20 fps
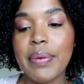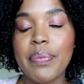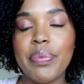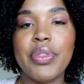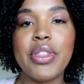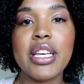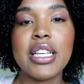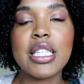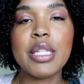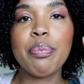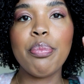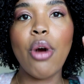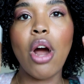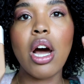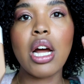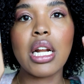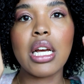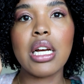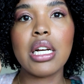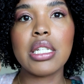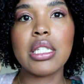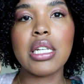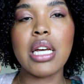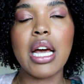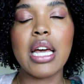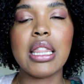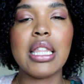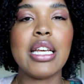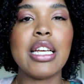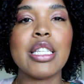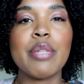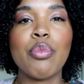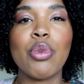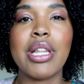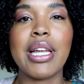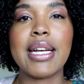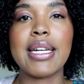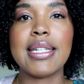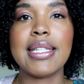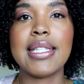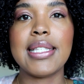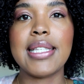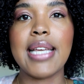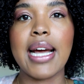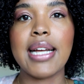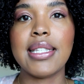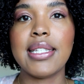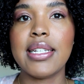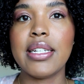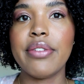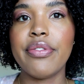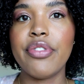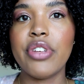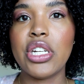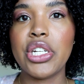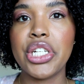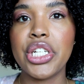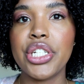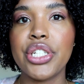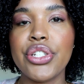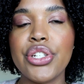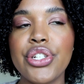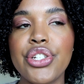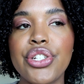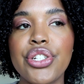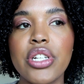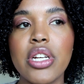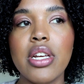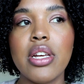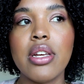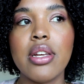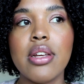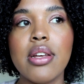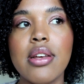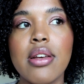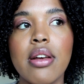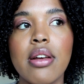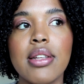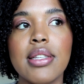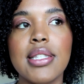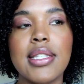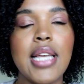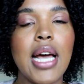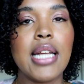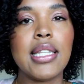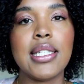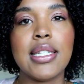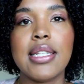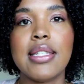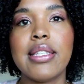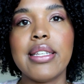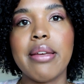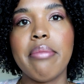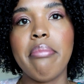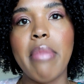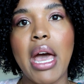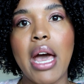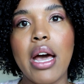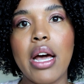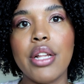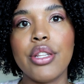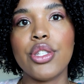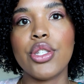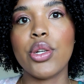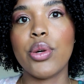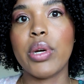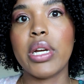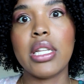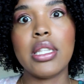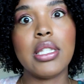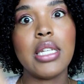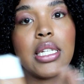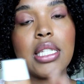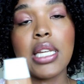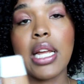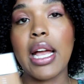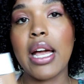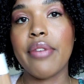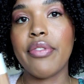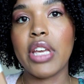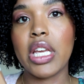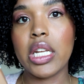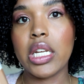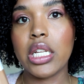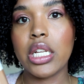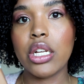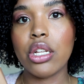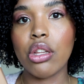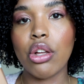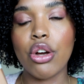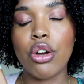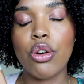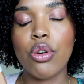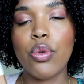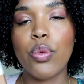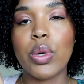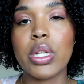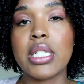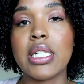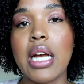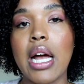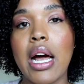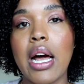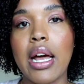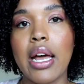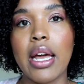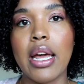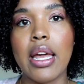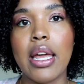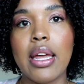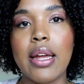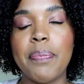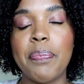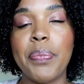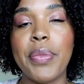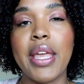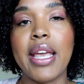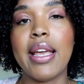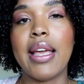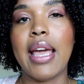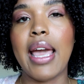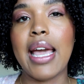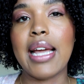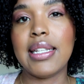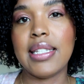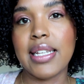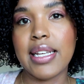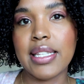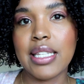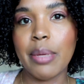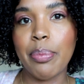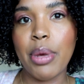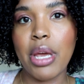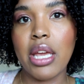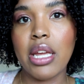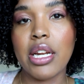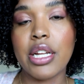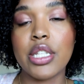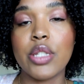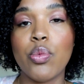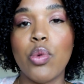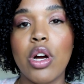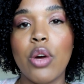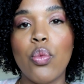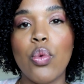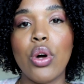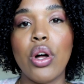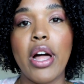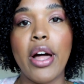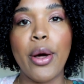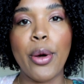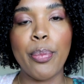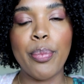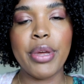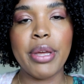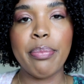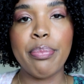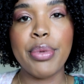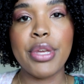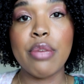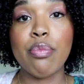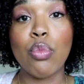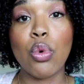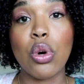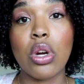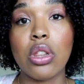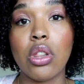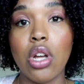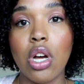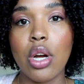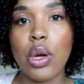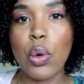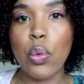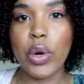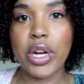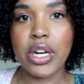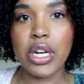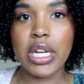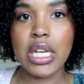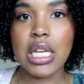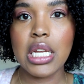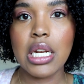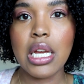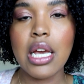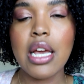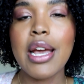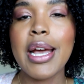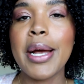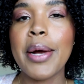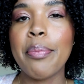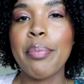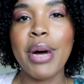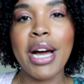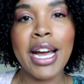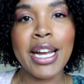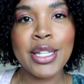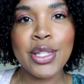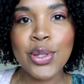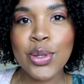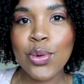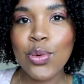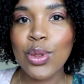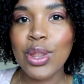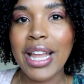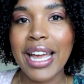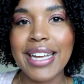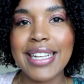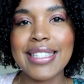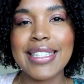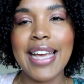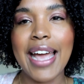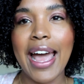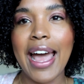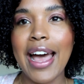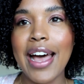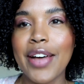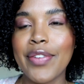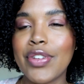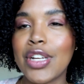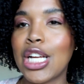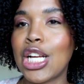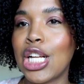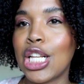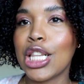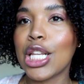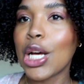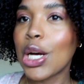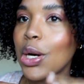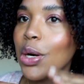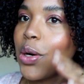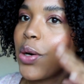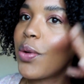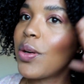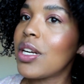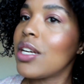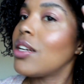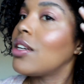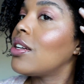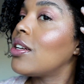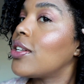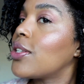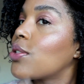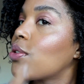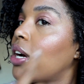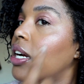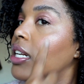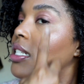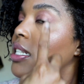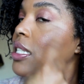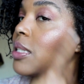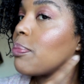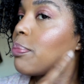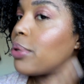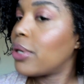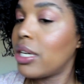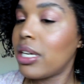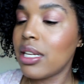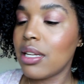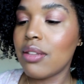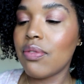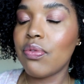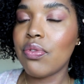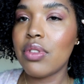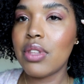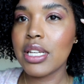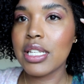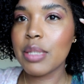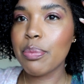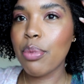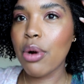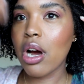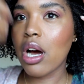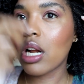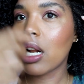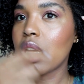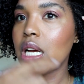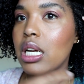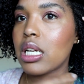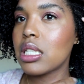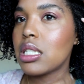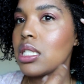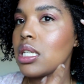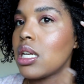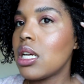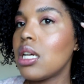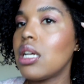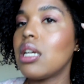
this product I think is more like a satin finish, satin to matte. So it doesn't have any glow, which I anticipate is what will help it be more long wearing. But I do like to have glow. So I just put this product,